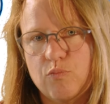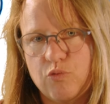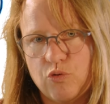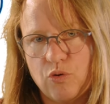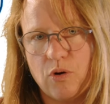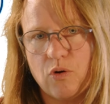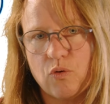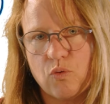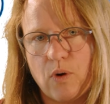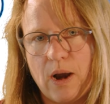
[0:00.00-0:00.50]

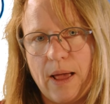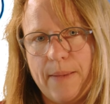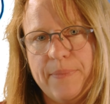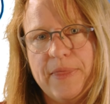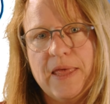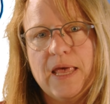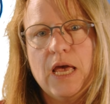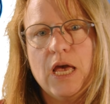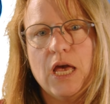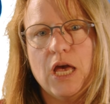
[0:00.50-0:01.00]
program
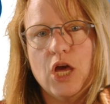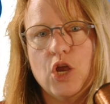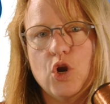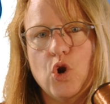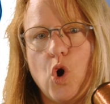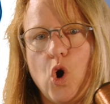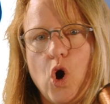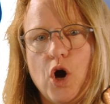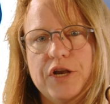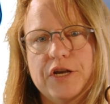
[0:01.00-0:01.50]
in
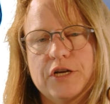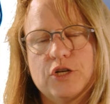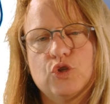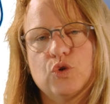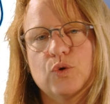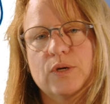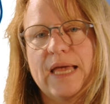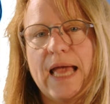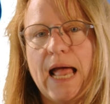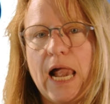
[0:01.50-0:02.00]
order
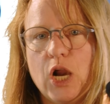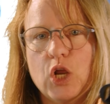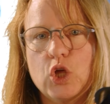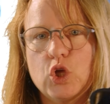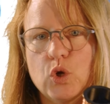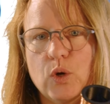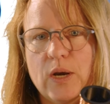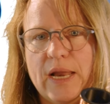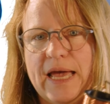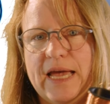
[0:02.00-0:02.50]
to
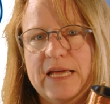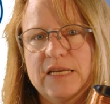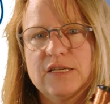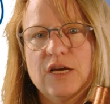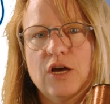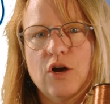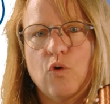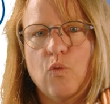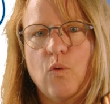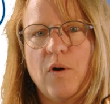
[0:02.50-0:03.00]
calculate
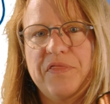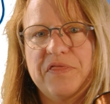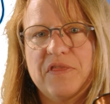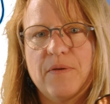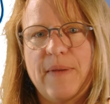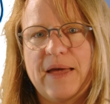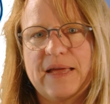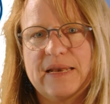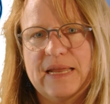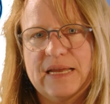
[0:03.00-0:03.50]
what the
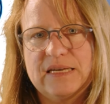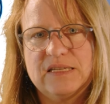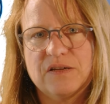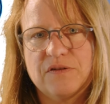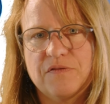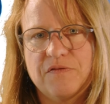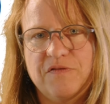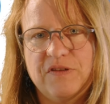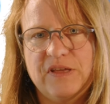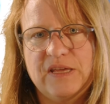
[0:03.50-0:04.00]

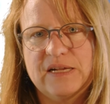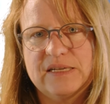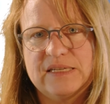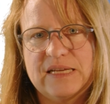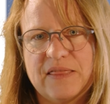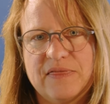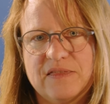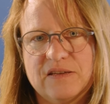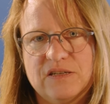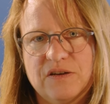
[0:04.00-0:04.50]
magnetic field
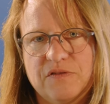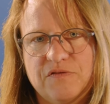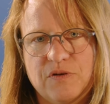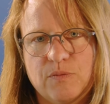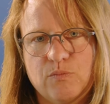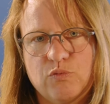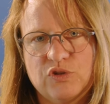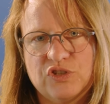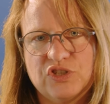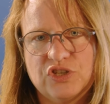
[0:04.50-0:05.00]
at the
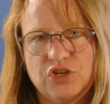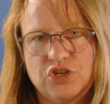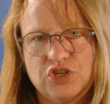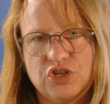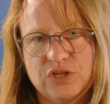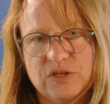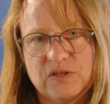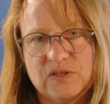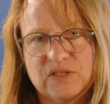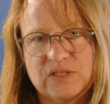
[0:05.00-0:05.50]
different
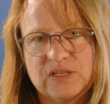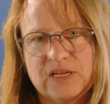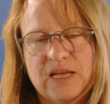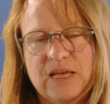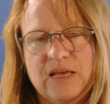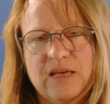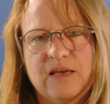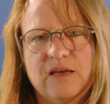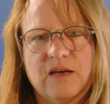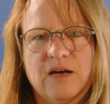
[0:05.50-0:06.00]
positions
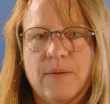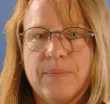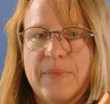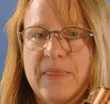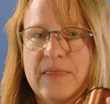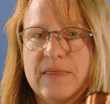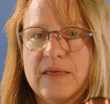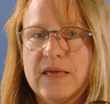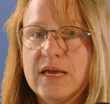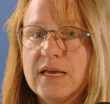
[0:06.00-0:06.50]

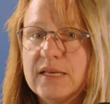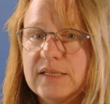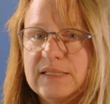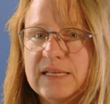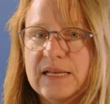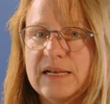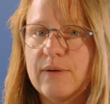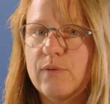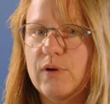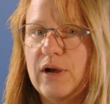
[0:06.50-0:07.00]
is.
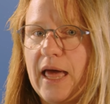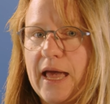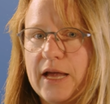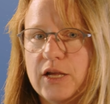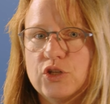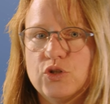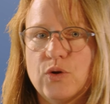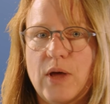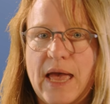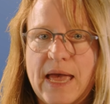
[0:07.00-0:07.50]
And I would
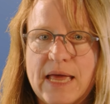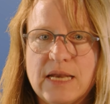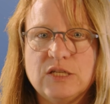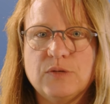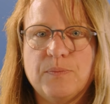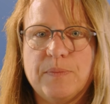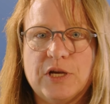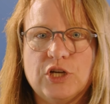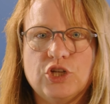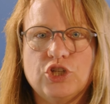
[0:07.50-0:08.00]
like to
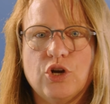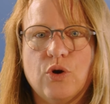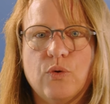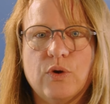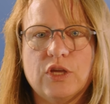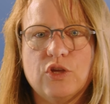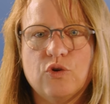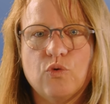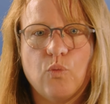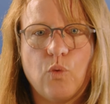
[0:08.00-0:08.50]
end by
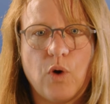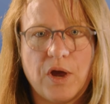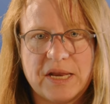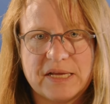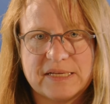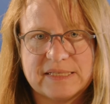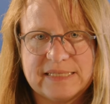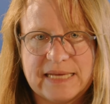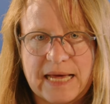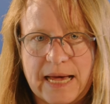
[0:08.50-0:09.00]
showing you one
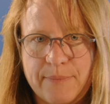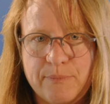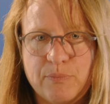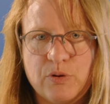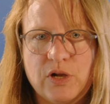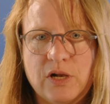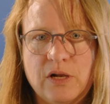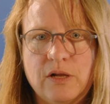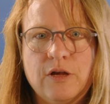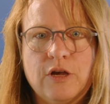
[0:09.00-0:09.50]

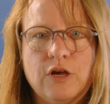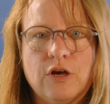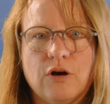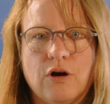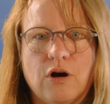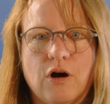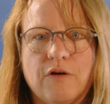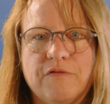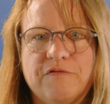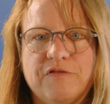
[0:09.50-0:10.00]
example
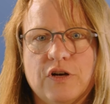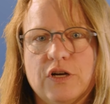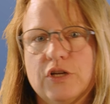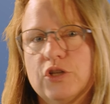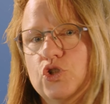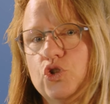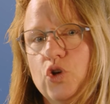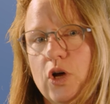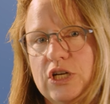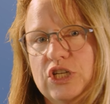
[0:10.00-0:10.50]
of
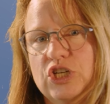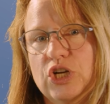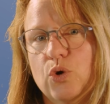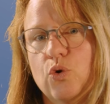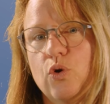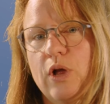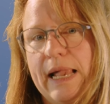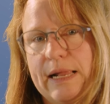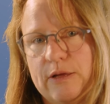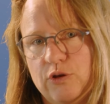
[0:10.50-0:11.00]
such a
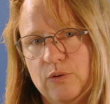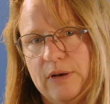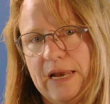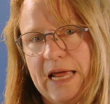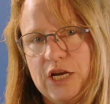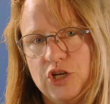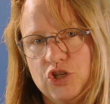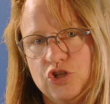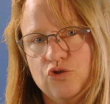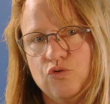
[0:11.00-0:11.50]

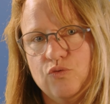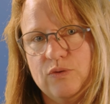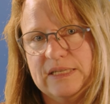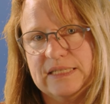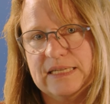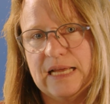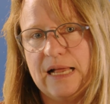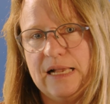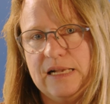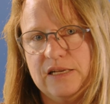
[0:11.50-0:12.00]
calculation
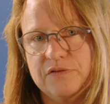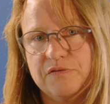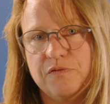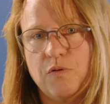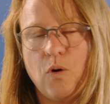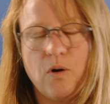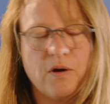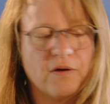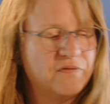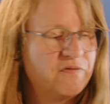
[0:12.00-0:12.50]
result
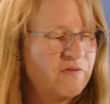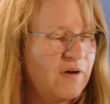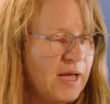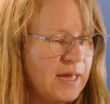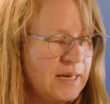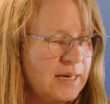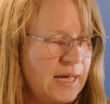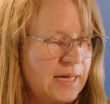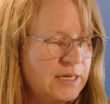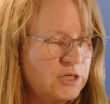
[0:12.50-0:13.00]
for a
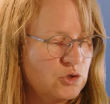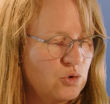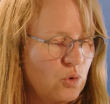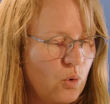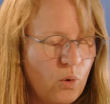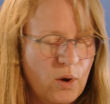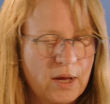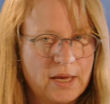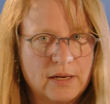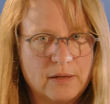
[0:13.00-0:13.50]
finite
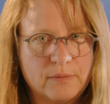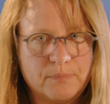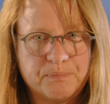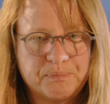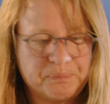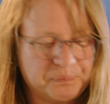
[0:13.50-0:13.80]
coil.